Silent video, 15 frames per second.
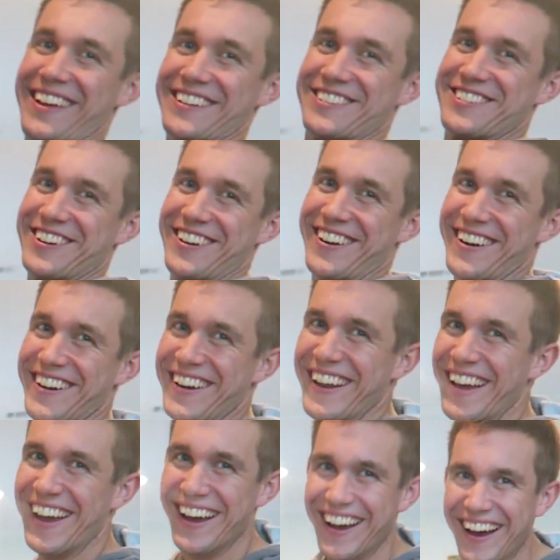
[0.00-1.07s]
that shirt.
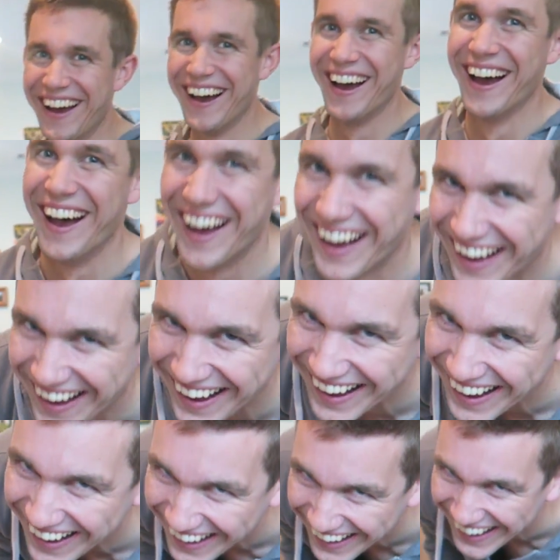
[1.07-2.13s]
Wait,
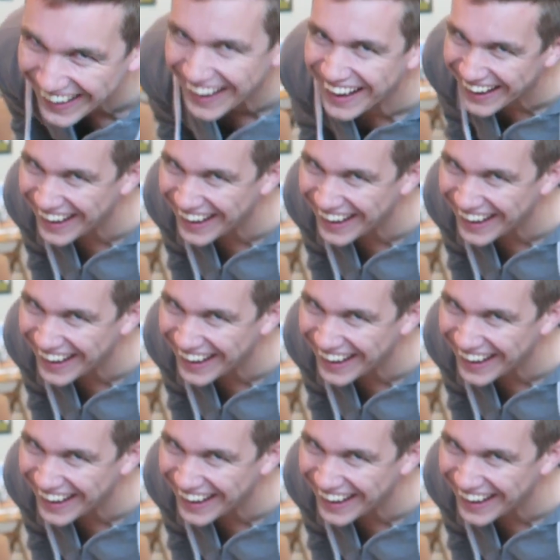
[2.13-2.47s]
it's just a,